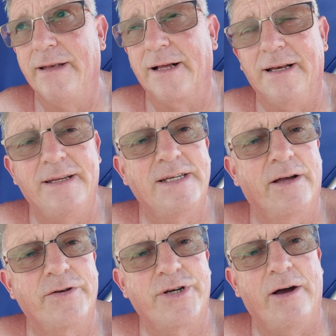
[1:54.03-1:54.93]
Luckily these
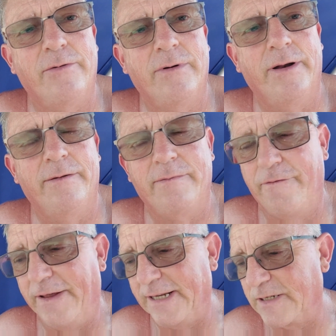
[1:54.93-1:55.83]
aren't gel, and
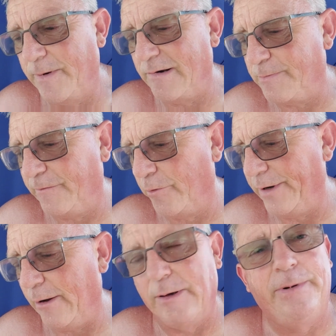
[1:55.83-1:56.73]
I've had the experience before
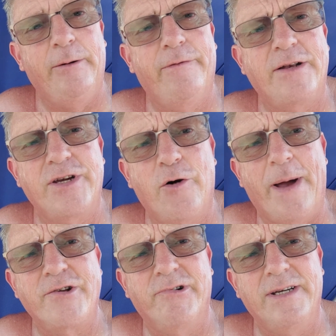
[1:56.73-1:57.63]
now where people have had gel
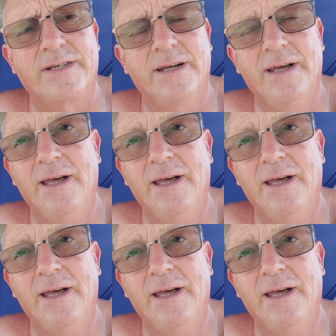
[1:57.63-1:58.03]
batteries